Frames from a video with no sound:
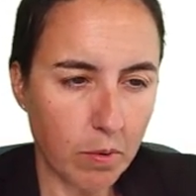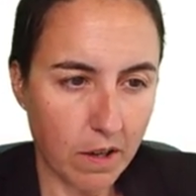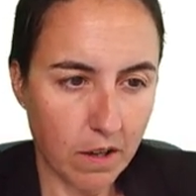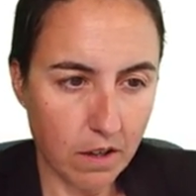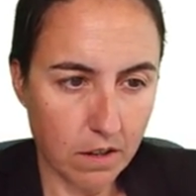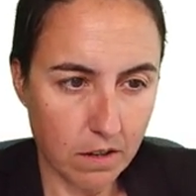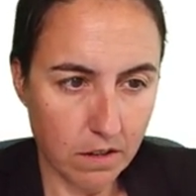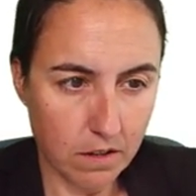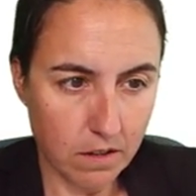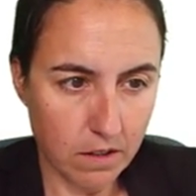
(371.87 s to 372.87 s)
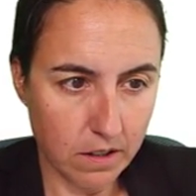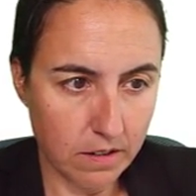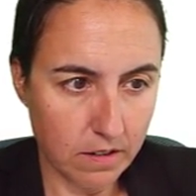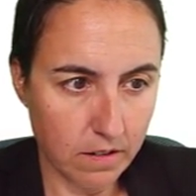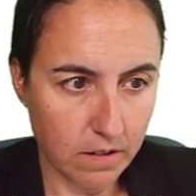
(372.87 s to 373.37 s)
but
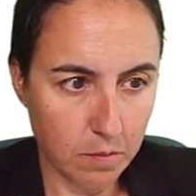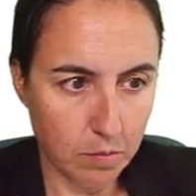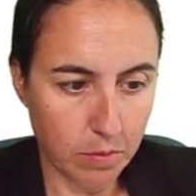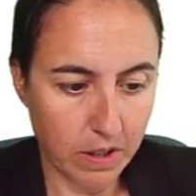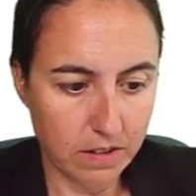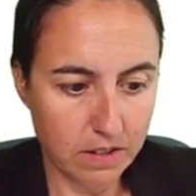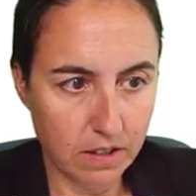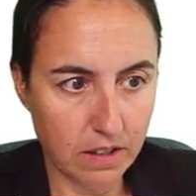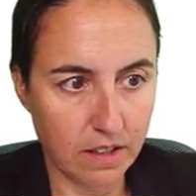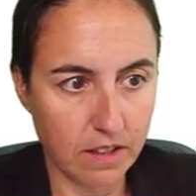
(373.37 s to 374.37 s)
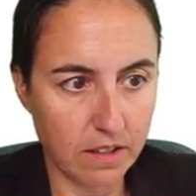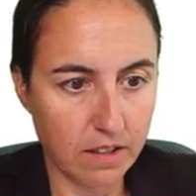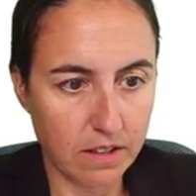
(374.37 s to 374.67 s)
this is basically